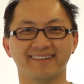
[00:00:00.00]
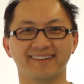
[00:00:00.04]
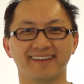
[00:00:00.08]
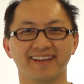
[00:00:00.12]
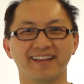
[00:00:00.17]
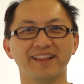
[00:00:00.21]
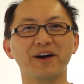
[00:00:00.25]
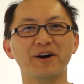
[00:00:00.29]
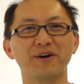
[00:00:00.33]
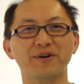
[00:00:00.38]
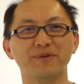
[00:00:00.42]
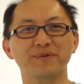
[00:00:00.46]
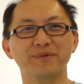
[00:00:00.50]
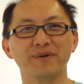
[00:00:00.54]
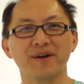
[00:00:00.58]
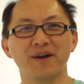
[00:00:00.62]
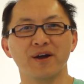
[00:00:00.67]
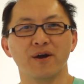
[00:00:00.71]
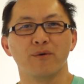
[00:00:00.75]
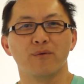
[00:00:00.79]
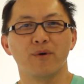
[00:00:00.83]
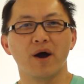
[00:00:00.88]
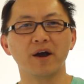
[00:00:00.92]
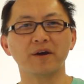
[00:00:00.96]
Hello,
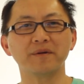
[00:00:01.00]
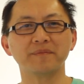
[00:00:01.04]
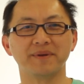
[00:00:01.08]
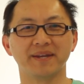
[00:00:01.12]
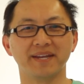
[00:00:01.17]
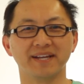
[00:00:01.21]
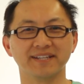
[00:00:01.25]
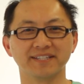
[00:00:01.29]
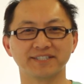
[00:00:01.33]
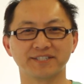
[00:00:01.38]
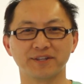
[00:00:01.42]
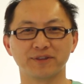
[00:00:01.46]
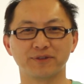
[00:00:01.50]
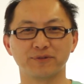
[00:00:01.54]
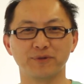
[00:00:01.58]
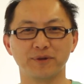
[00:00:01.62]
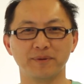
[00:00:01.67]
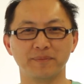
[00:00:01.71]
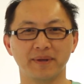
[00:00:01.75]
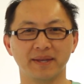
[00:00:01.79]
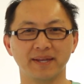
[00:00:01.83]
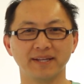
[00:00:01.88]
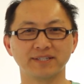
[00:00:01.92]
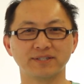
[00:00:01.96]
welcome to English in 3
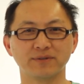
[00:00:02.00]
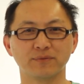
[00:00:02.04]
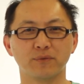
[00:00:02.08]
Minutes,